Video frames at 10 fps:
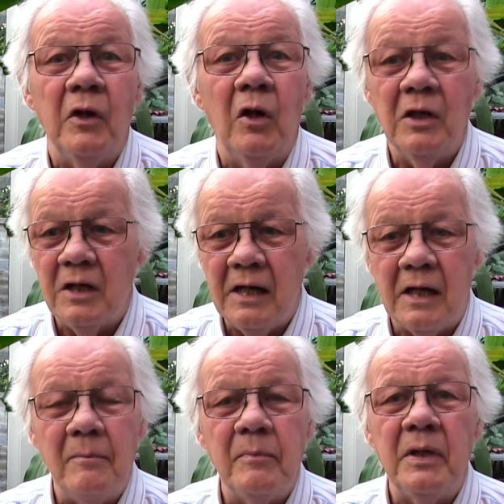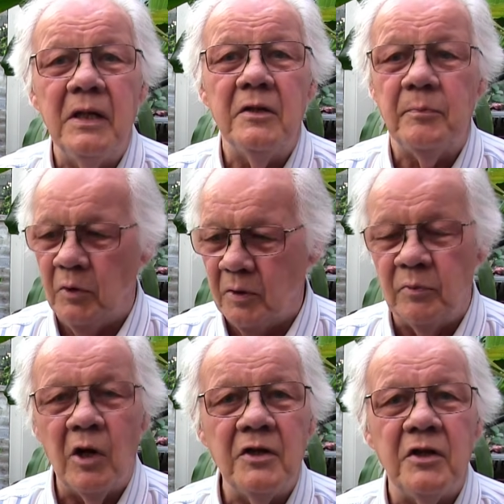The holiday companies put the
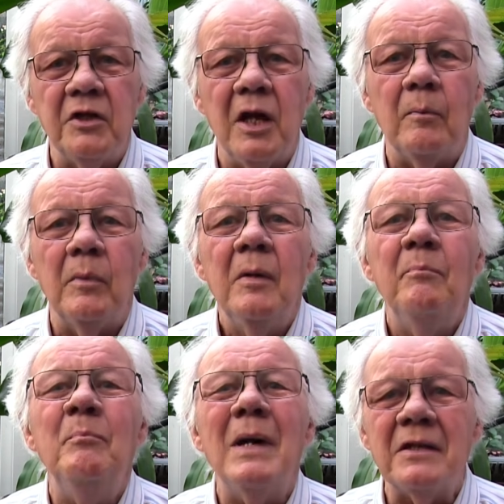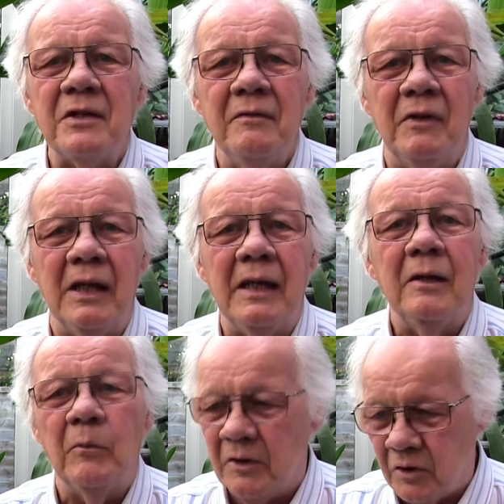prices up massively
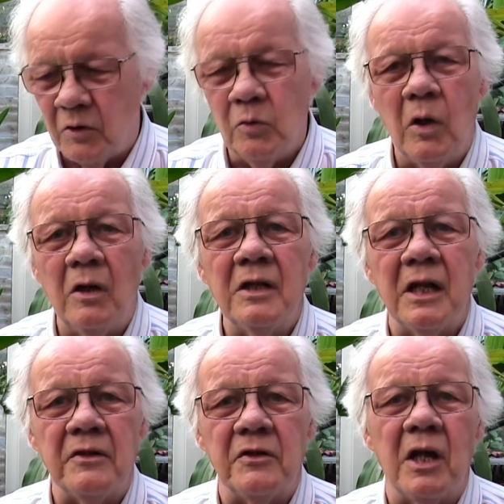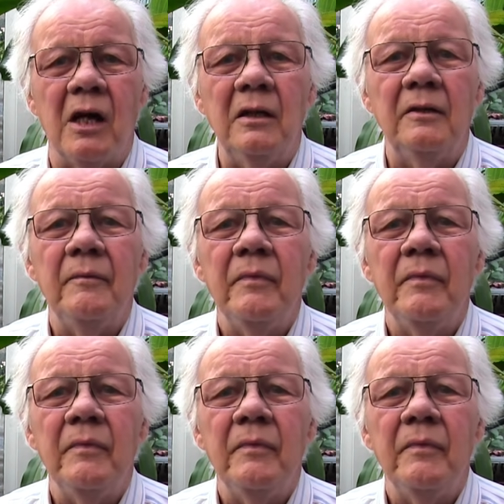when the school holidays start.